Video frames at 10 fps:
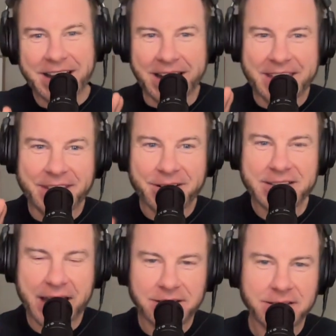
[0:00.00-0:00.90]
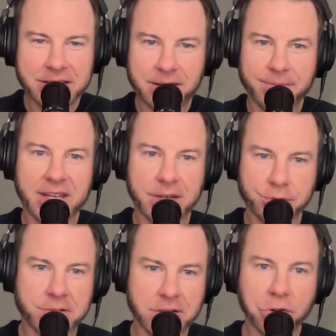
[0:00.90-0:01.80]
there's actually something
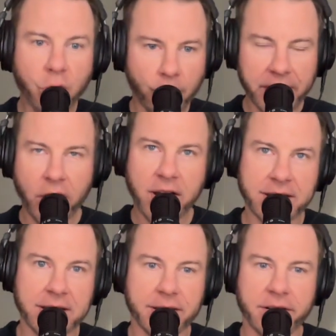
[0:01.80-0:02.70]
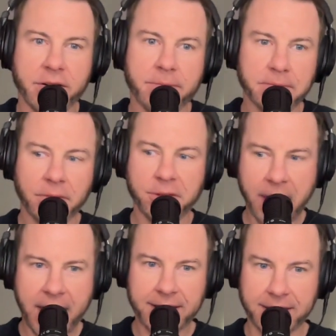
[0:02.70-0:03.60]
interesting going on here
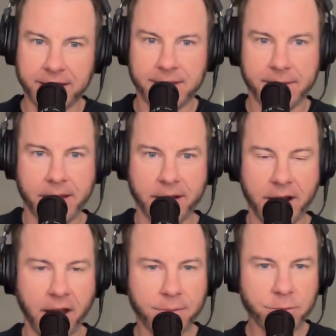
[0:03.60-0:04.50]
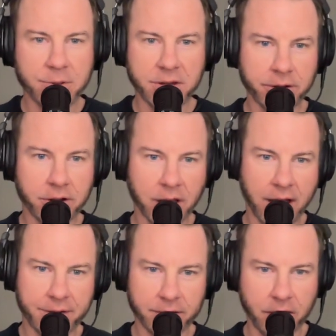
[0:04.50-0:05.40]
thematically, and I will be your
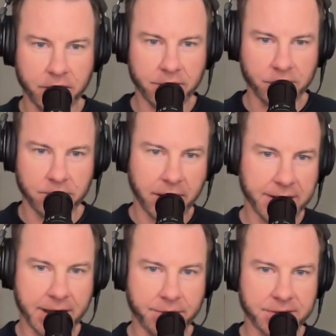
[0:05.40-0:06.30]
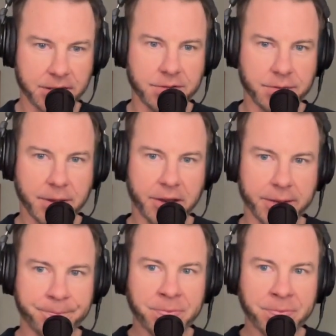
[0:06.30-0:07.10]
Collider article right now and tell you about it.